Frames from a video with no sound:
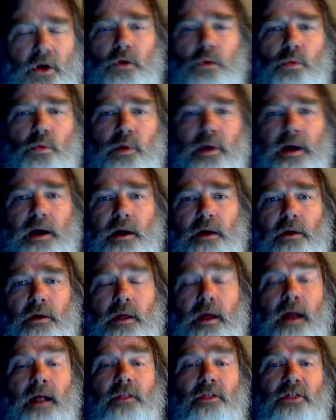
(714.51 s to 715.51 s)
Well,
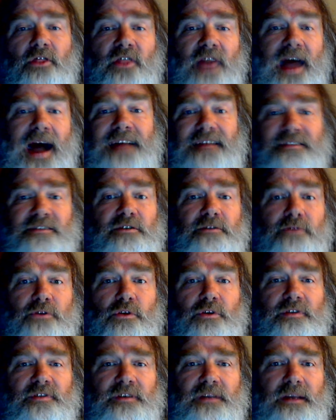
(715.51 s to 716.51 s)
that's
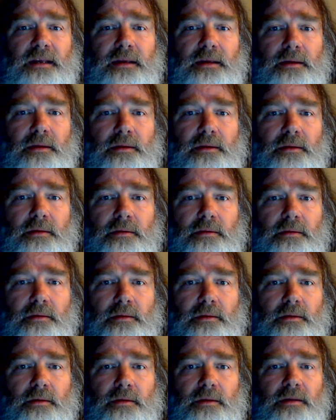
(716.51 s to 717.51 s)
diversity.
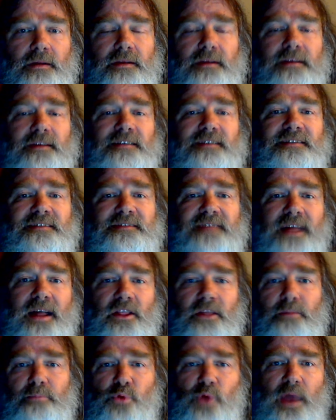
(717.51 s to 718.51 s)

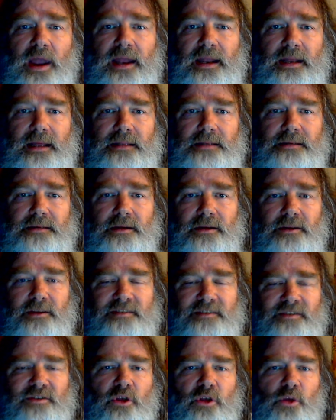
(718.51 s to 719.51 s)
Celebrate it
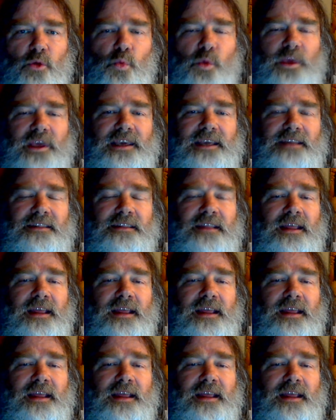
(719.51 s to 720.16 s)
so that we can